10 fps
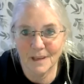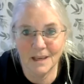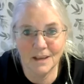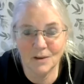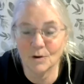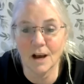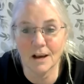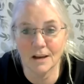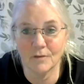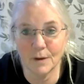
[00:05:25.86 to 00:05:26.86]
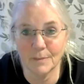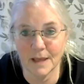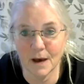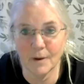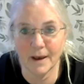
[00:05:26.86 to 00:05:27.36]
you're not going to avoid me
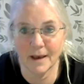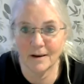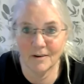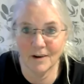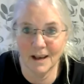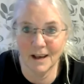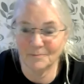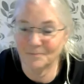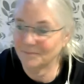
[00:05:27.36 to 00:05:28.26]
that way. All right.